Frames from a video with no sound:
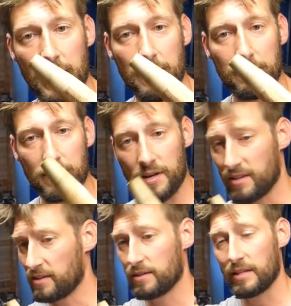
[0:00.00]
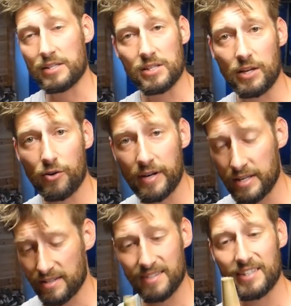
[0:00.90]
As I said
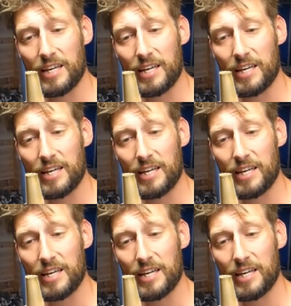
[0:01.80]
already,